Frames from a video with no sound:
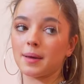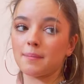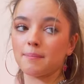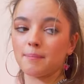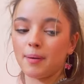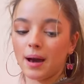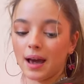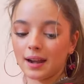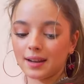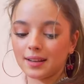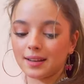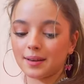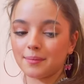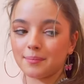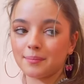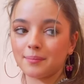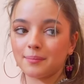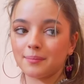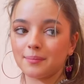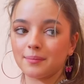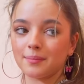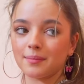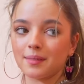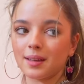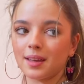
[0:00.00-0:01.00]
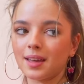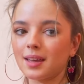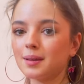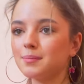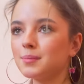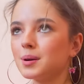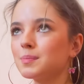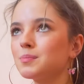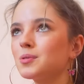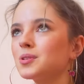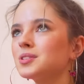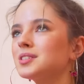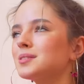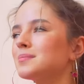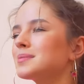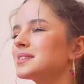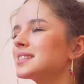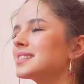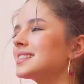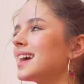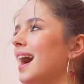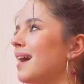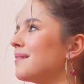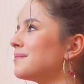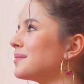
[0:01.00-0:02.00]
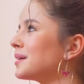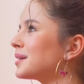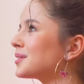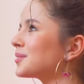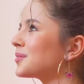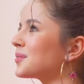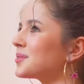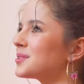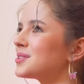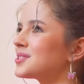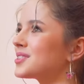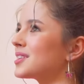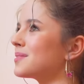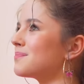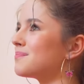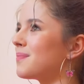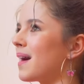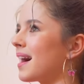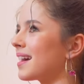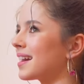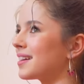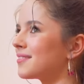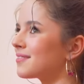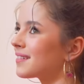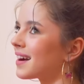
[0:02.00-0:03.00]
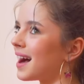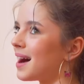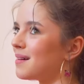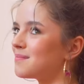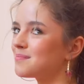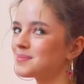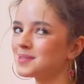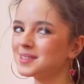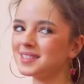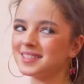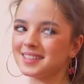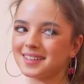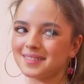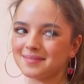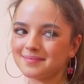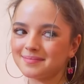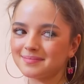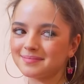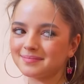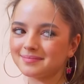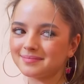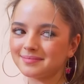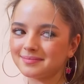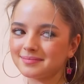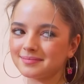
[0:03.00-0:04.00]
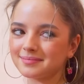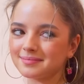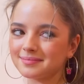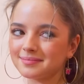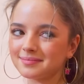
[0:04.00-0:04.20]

be my boyfriend and we'll be the best couple on this campus,